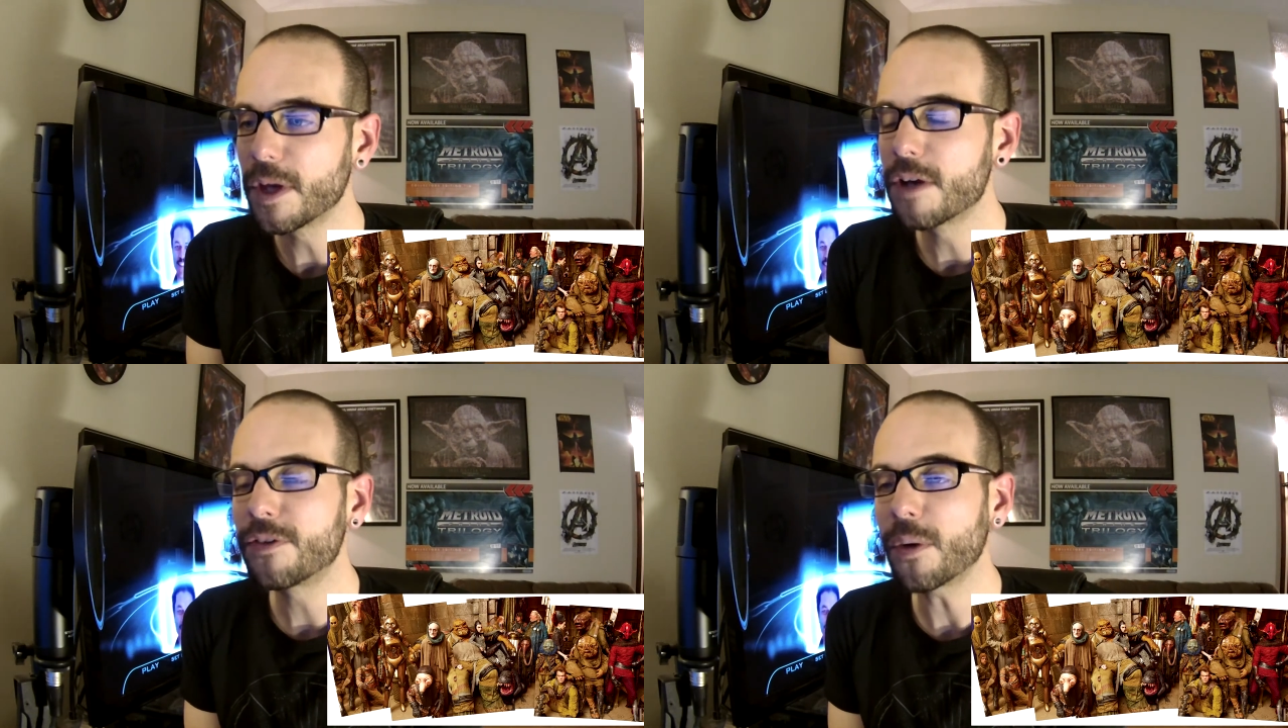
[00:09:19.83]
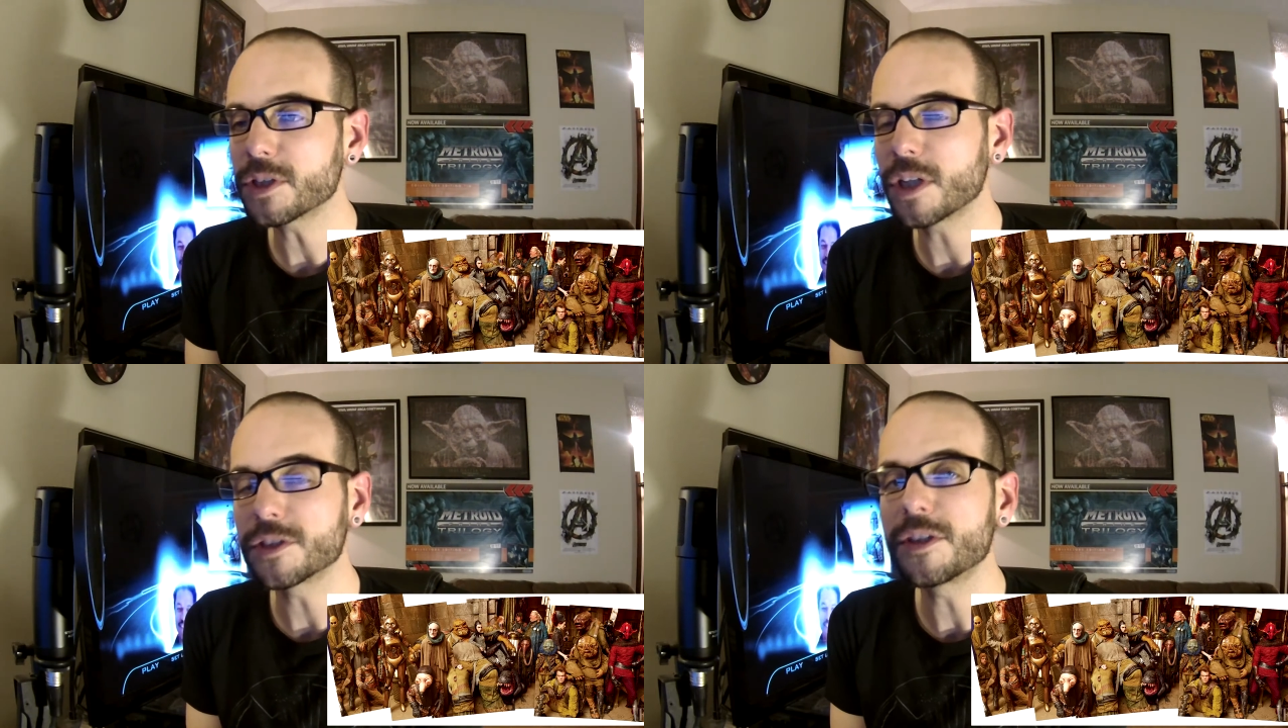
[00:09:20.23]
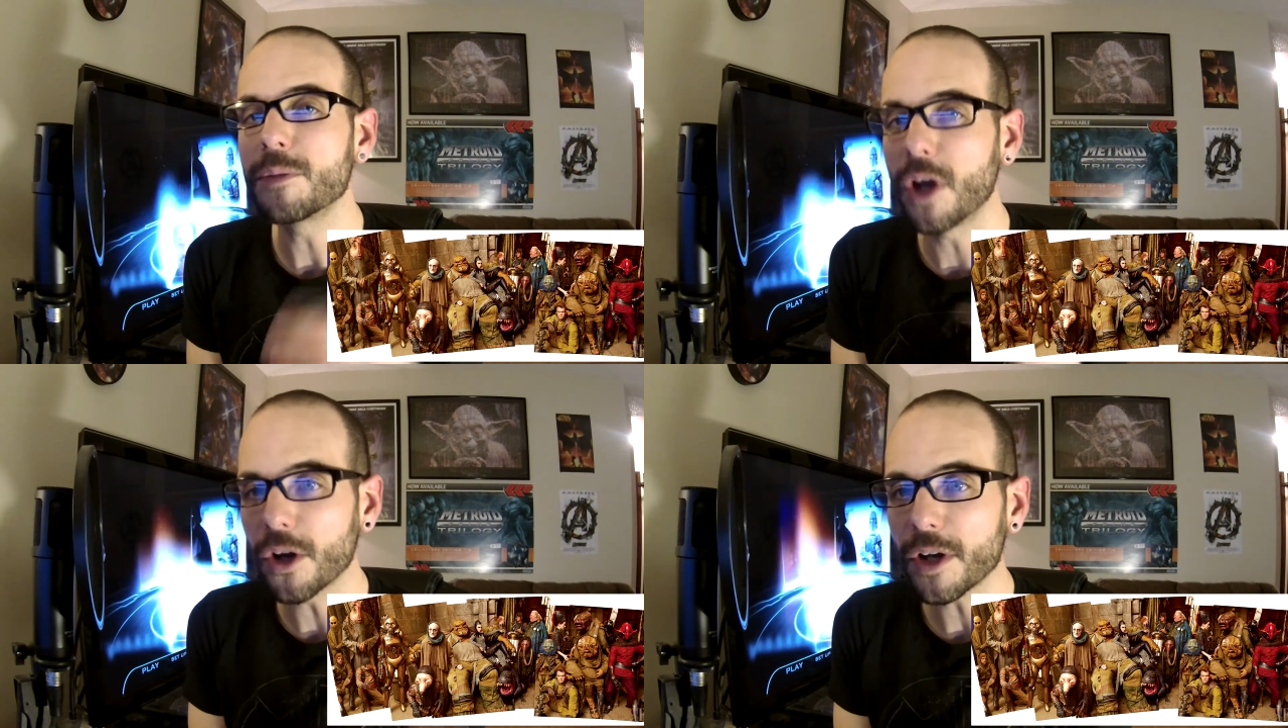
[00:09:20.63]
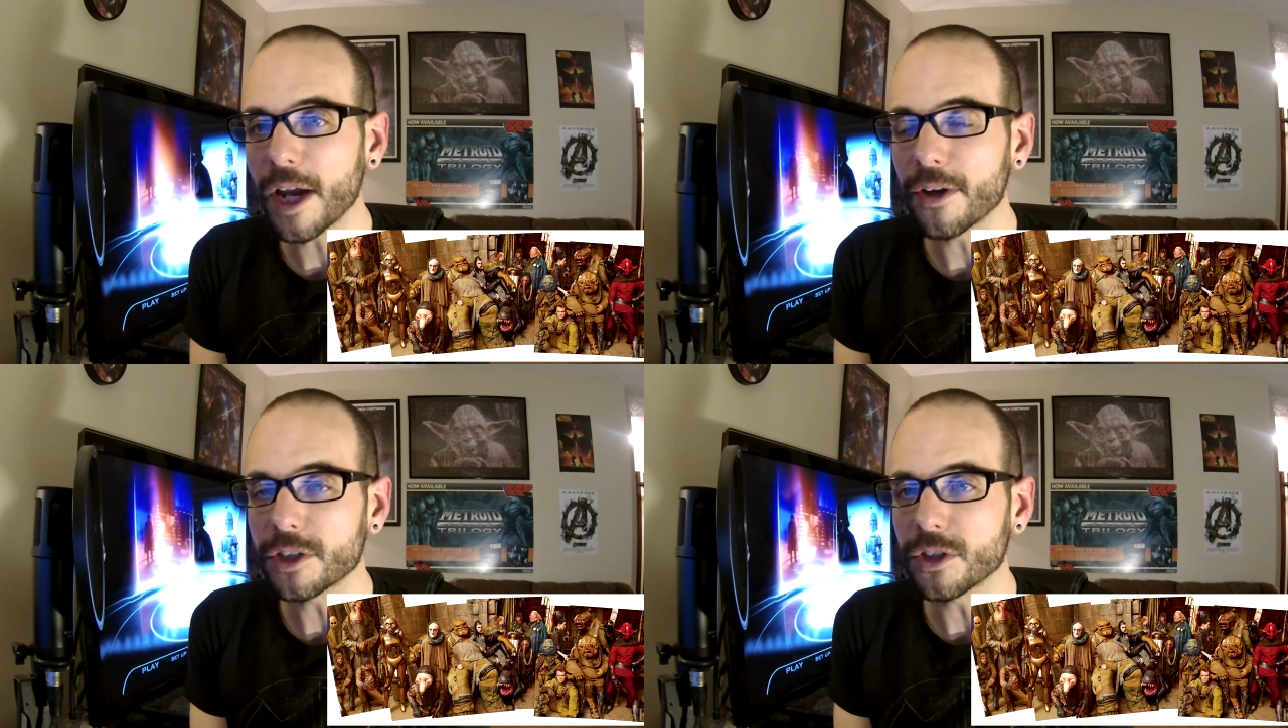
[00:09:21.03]
focused on some younger
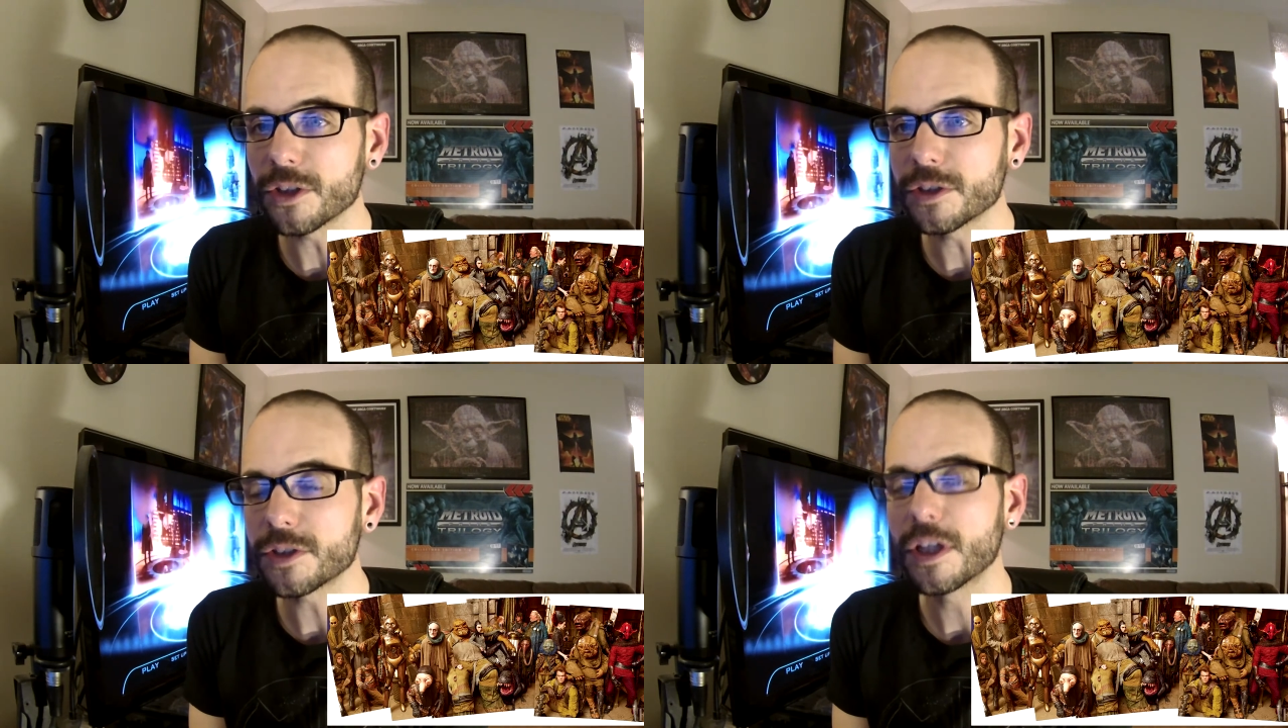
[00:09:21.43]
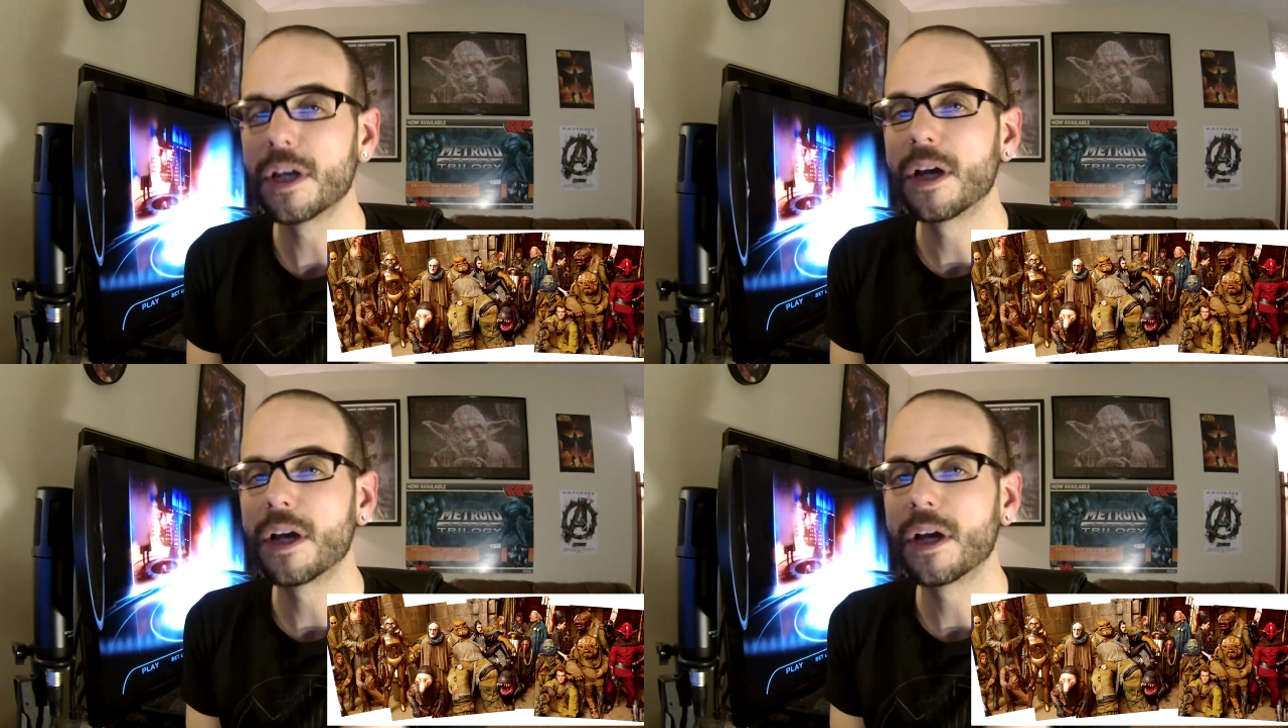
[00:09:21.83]
characters,